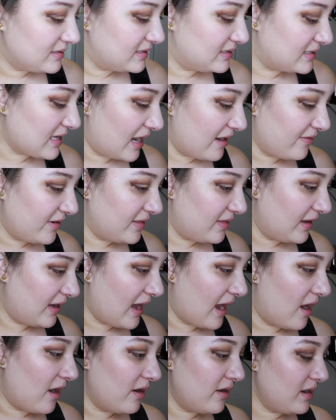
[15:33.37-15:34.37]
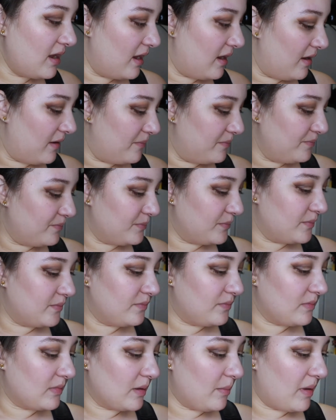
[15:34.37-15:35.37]
set everything out.
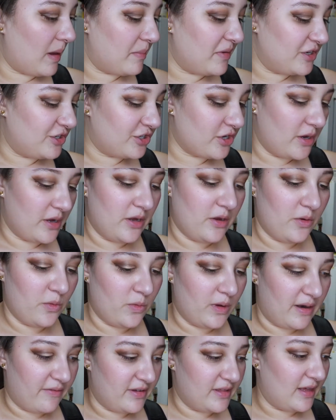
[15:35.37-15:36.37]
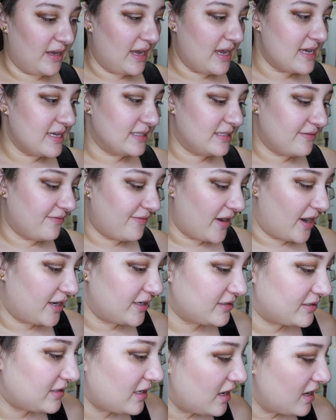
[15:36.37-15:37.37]
But I'm going to show you what everything is
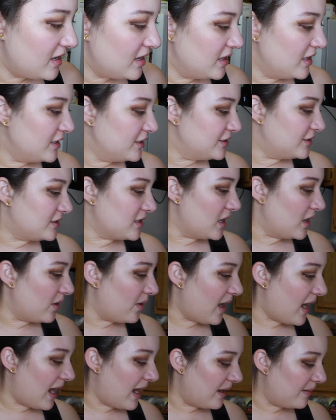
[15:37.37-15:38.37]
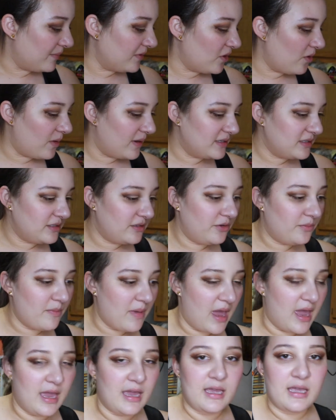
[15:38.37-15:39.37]
first. So I'm going to
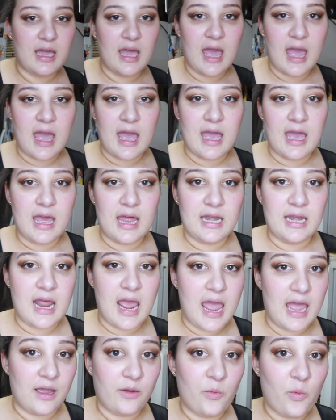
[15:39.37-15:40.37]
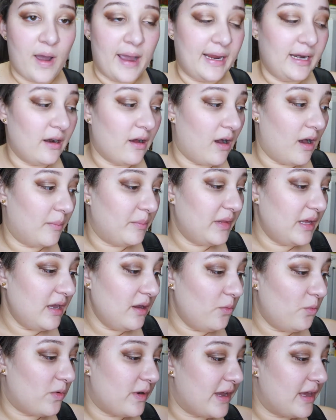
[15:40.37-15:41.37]
make an egg white
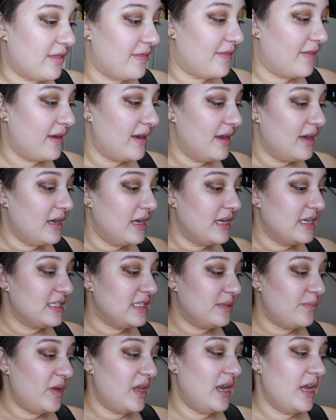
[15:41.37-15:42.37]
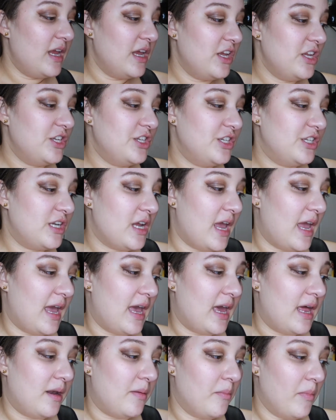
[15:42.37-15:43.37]
omelet with spinach
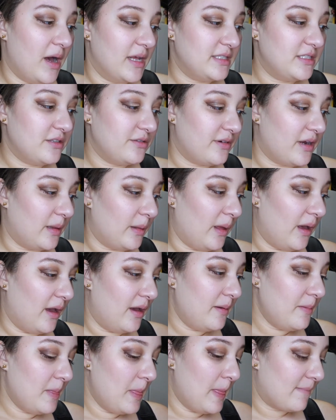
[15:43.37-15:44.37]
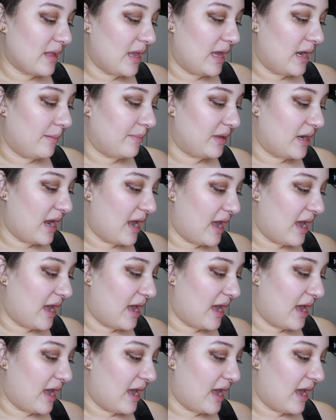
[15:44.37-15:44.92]
and mozzarella, and I'm going to